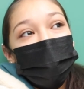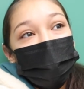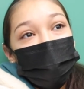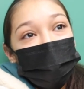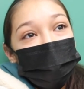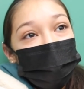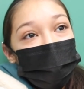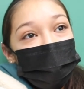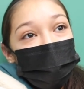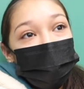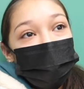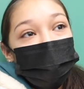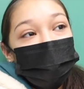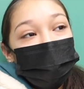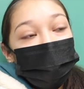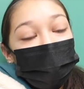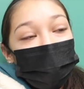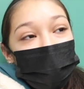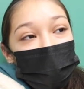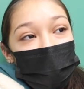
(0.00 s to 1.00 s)

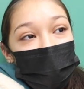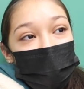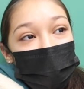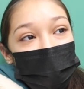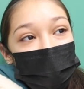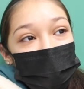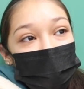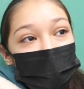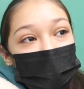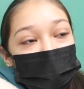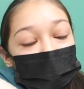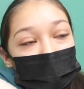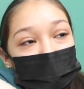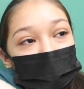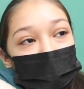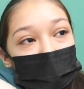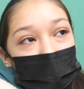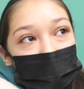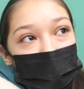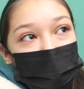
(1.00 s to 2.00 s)
Um, I could barely
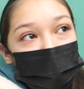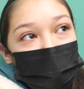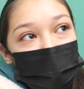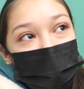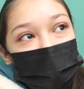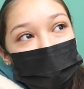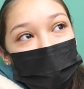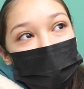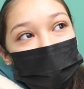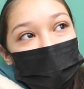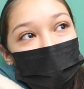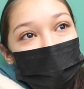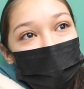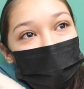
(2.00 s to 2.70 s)
put my pants on today.